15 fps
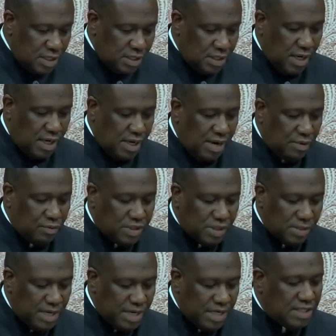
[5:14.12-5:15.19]
The
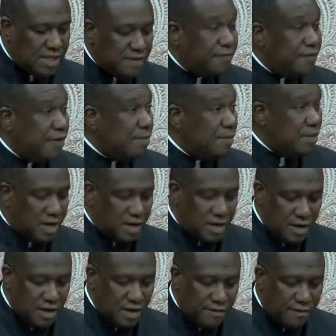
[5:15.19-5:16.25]
accountability framework
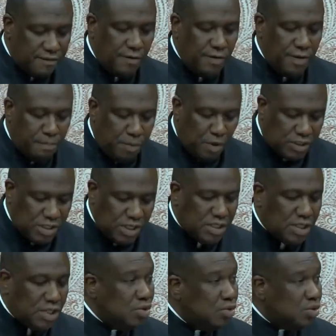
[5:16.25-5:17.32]
for reporting
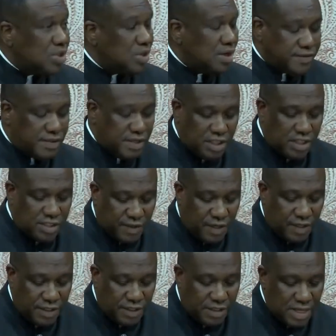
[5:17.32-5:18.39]
the use of such
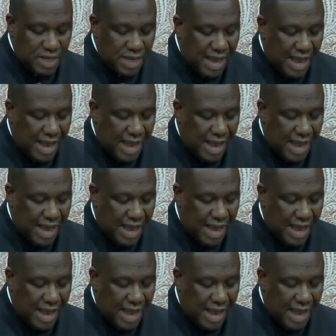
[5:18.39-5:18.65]
funds